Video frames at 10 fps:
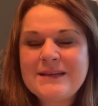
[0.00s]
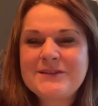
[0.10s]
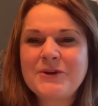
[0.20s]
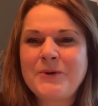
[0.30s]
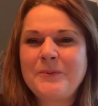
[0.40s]

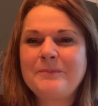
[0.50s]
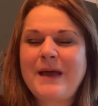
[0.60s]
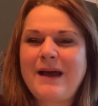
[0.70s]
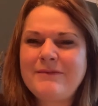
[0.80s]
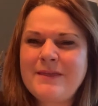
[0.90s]
so
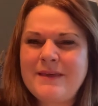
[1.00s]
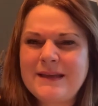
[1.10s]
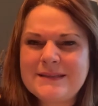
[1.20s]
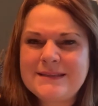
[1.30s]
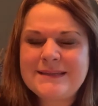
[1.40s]
have a
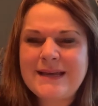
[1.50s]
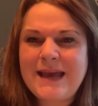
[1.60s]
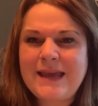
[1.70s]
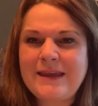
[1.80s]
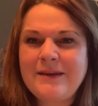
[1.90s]
think
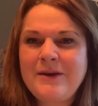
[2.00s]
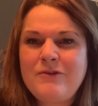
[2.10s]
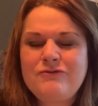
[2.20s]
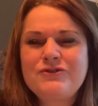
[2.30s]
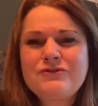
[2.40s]
today
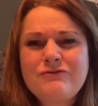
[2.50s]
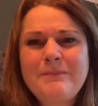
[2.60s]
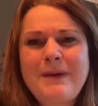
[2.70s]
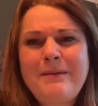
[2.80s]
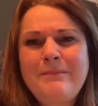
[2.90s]
just
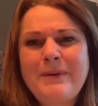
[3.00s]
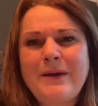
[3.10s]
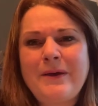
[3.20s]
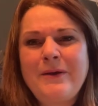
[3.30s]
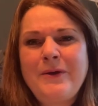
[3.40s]

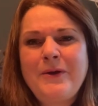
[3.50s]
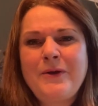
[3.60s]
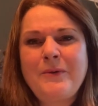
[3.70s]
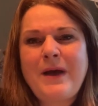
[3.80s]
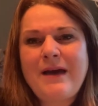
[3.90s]
remember
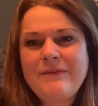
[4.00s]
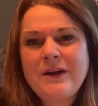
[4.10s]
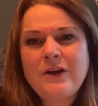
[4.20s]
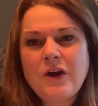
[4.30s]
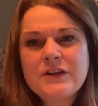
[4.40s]

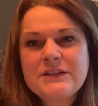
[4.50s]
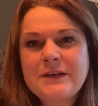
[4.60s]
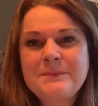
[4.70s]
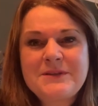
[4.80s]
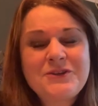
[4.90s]
Whoever
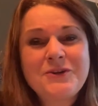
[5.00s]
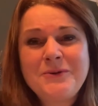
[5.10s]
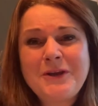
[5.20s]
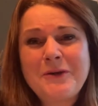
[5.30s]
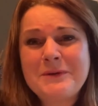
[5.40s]
gossips to
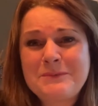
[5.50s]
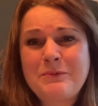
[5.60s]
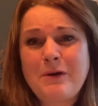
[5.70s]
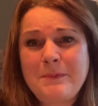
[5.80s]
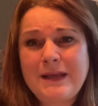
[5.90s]
you is
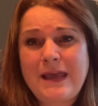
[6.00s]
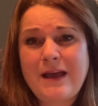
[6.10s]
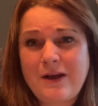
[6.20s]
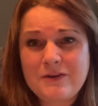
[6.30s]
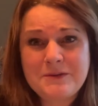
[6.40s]

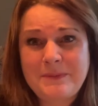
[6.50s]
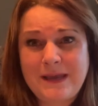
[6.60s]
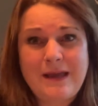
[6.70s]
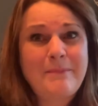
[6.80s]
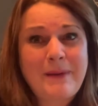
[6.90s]
probably
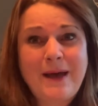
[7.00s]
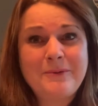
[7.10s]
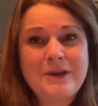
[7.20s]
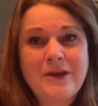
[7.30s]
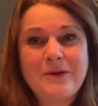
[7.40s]
gossiping
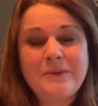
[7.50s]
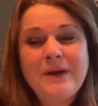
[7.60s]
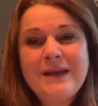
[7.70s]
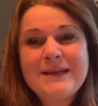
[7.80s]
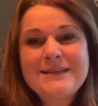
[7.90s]
about you.
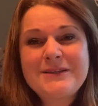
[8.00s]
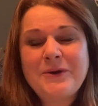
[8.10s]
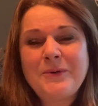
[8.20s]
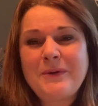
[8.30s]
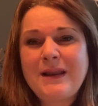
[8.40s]

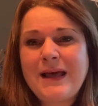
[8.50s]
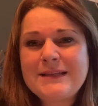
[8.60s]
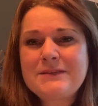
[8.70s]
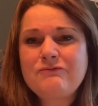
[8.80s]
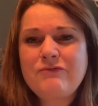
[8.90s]
So
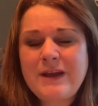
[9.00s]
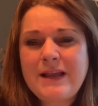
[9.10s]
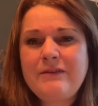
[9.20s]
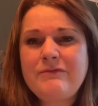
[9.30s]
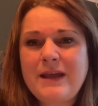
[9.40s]
let's
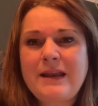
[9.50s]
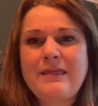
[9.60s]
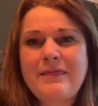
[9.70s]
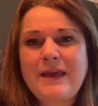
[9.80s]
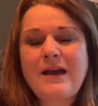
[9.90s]
really, really
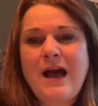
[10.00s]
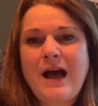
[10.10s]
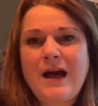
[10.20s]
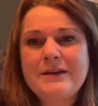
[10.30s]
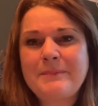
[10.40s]
think
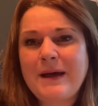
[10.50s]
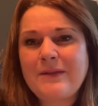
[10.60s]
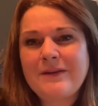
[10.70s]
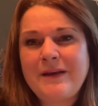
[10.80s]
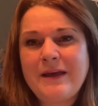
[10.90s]
hard
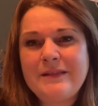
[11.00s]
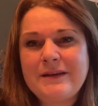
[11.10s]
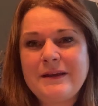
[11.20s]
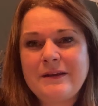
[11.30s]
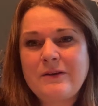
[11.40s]
about the,
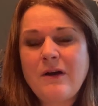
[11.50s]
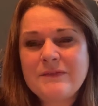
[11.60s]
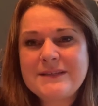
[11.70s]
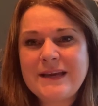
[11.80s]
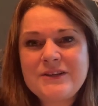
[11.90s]
the
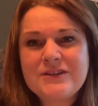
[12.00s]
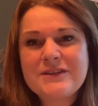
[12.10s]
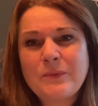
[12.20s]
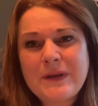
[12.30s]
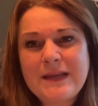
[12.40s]

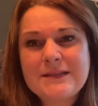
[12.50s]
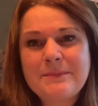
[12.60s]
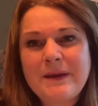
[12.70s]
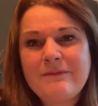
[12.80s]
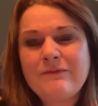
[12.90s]
conversations that we need
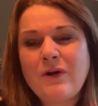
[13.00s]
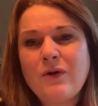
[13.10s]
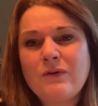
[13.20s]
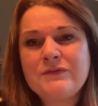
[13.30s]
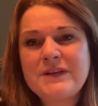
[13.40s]
to be
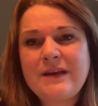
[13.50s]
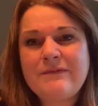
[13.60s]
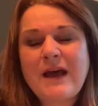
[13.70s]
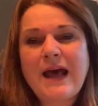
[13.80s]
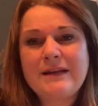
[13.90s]
involved
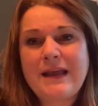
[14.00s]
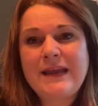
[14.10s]
in and